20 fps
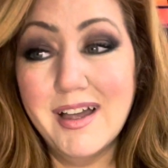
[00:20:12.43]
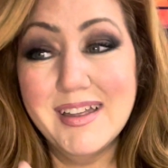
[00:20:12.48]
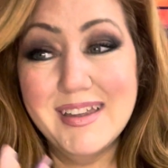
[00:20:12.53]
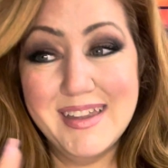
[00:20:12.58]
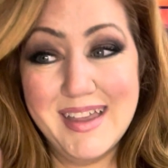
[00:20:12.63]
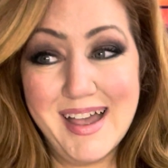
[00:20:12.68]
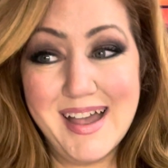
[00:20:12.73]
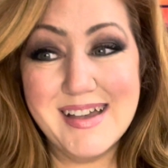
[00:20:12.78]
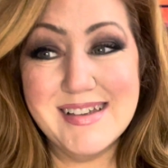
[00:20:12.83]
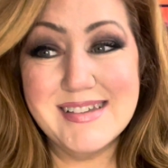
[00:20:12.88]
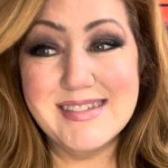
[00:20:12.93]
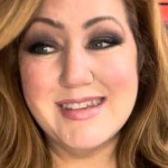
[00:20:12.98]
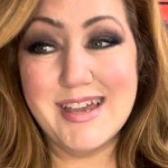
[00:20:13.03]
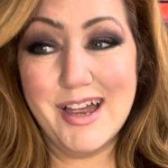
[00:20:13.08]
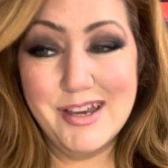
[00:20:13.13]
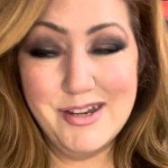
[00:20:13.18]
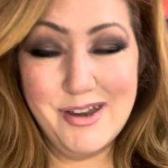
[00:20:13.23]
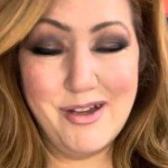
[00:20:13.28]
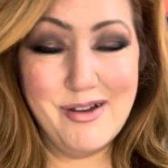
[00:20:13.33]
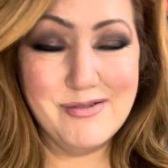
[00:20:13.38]
Yes,
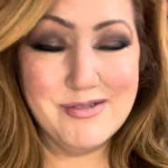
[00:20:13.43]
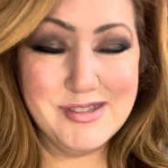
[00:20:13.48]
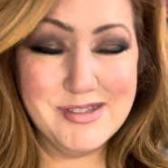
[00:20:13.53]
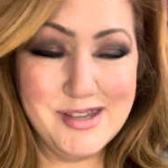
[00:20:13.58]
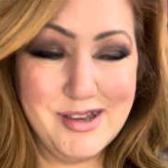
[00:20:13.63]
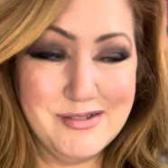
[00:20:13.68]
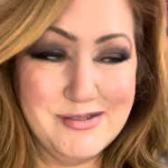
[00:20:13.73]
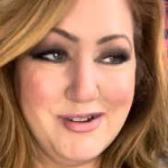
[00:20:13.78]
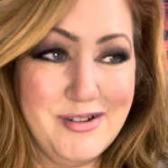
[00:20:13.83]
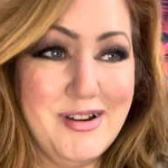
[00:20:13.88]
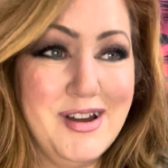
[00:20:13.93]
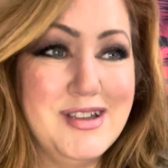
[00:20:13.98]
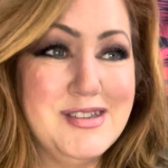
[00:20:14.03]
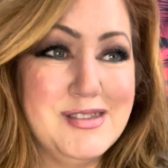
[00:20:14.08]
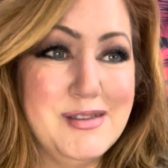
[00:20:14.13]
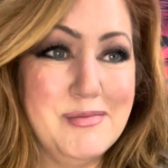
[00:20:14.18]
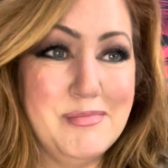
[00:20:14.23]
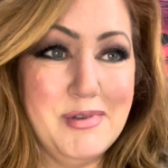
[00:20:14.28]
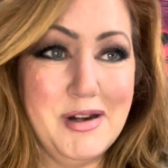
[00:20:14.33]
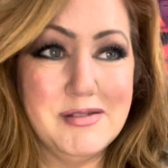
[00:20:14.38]
I know it sounds crazy,
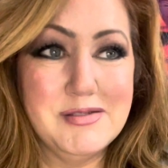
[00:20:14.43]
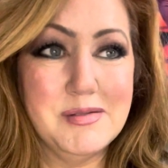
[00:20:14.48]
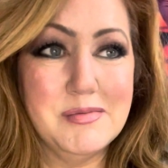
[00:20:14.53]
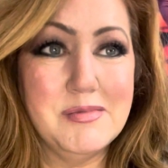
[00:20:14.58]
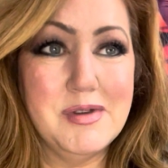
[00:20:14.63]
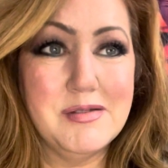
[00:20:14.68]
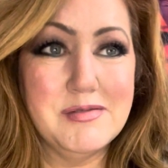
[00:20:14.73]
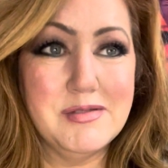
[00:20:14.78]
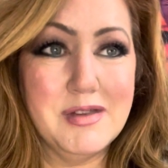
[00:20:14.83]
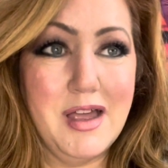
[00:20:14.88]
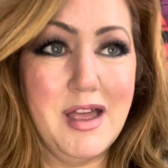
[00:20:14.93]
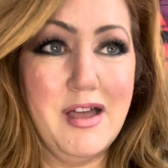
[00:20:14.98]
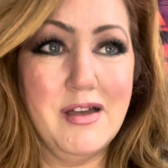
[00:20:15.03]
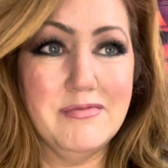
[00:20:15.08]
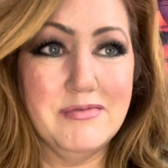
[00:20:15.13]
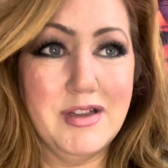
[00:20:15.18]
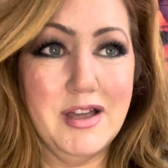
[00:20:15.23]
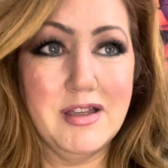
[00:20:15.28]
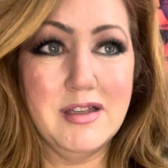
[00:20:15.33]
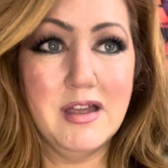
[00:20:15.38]
but sometimes I
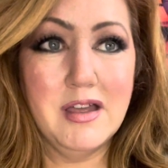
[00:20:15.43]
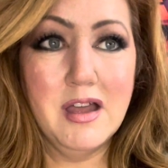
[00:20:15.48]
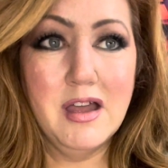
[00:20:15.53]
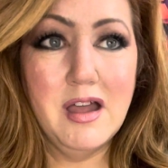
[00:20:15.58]
have, like,